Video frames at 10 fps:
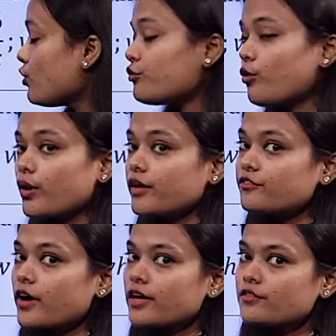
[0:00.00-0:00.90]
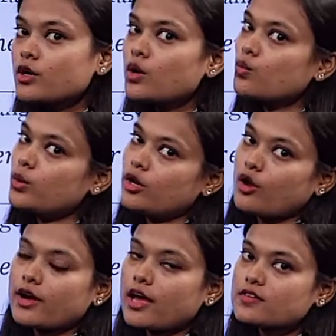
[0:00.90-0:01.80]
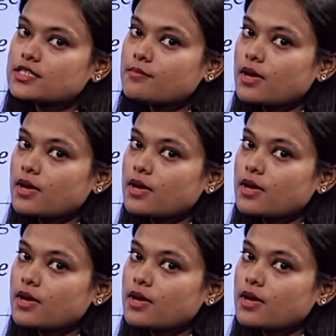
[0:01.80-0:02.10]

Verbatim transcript: 4 and 5 will not have its